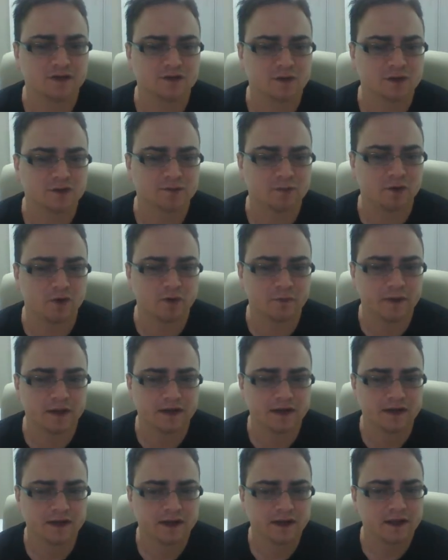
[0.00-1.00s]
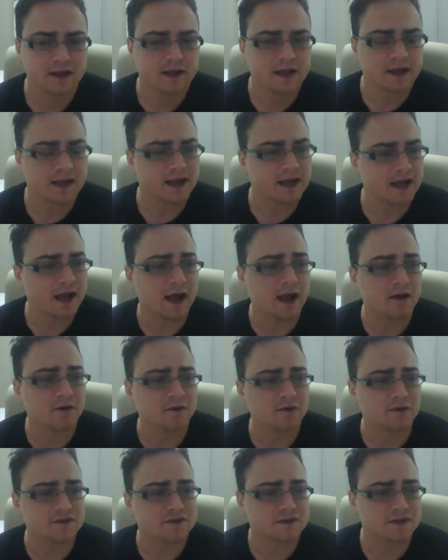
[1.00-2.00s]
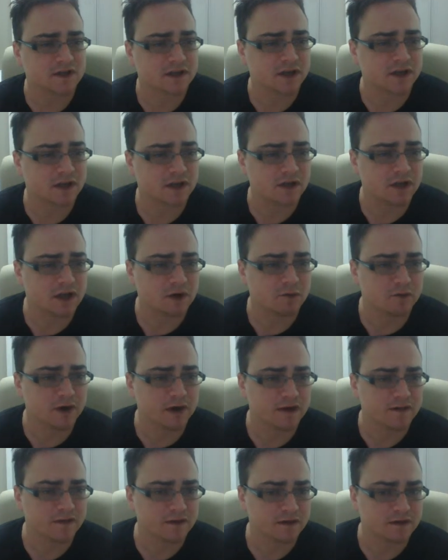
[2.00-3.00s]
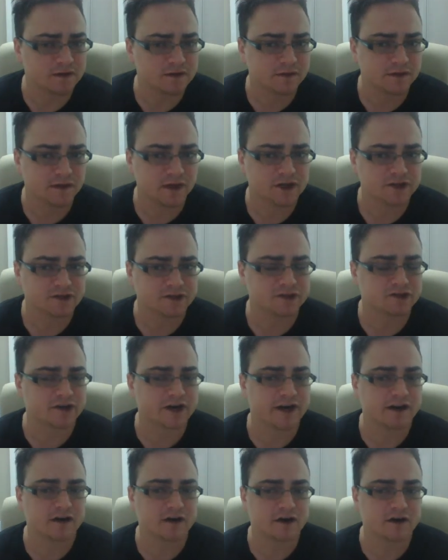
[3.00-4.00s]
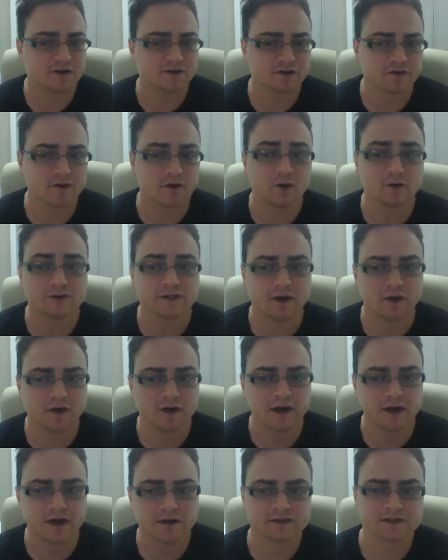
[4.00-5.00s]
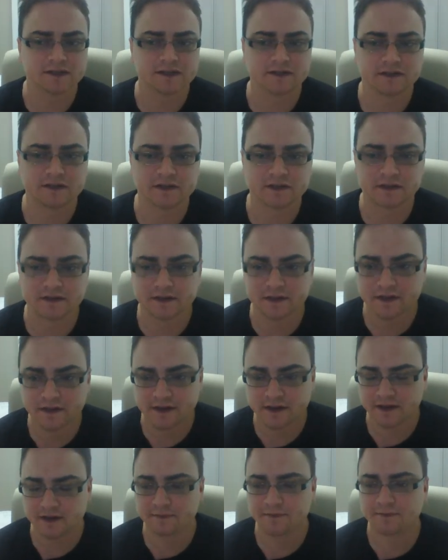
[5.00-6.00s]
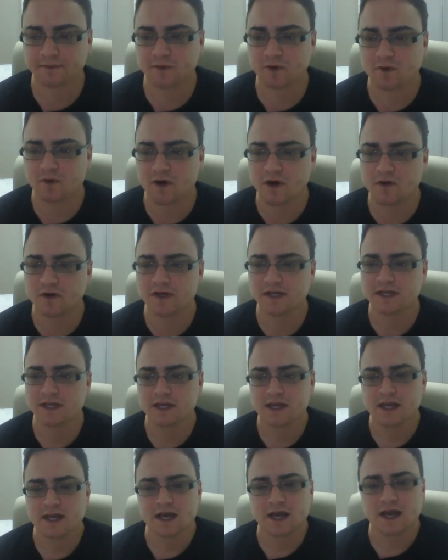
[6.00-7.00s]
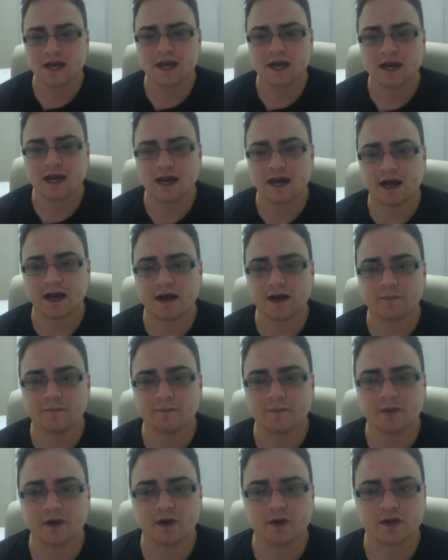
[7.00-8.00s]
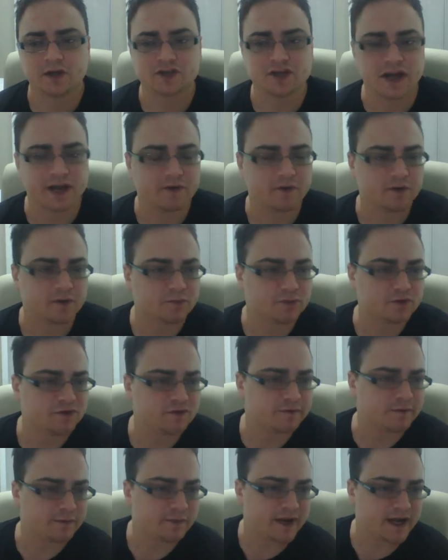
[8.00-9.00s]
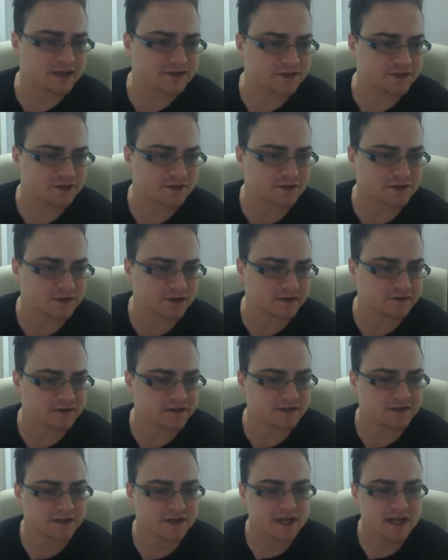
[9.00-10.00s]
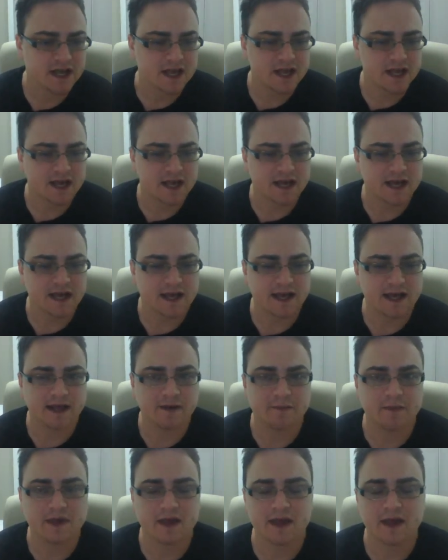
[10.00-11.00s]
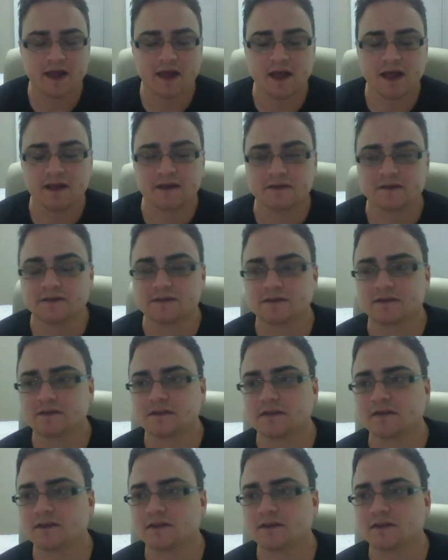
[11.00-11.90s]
George Pullman, who was running the luxury train cars, or the hotel cars. They quote, and trying to improve the passenger service. And